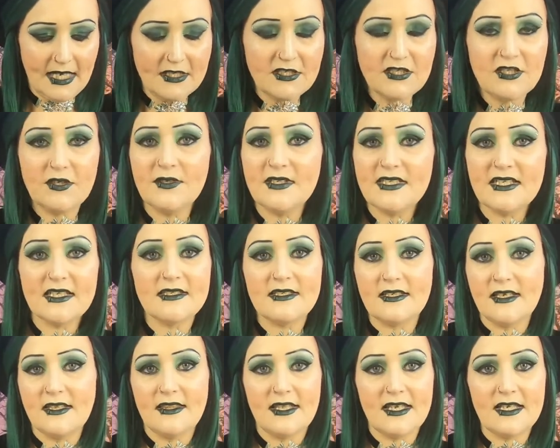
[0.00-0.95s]
As soon as I
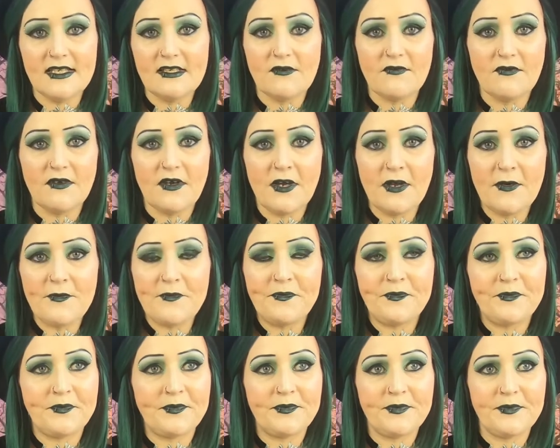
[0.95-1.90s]
seen these, I thought,
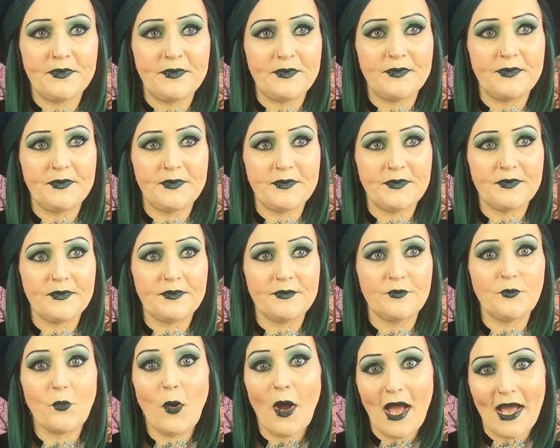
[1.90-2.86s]

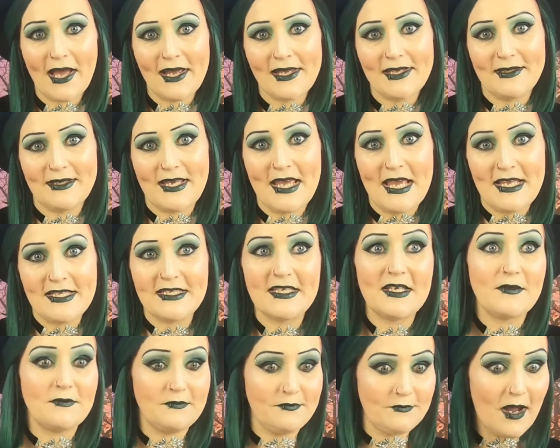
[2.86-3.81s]
why,
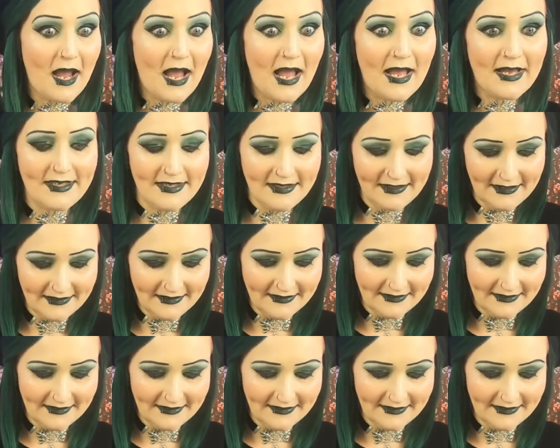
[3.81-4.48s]
Katie, why?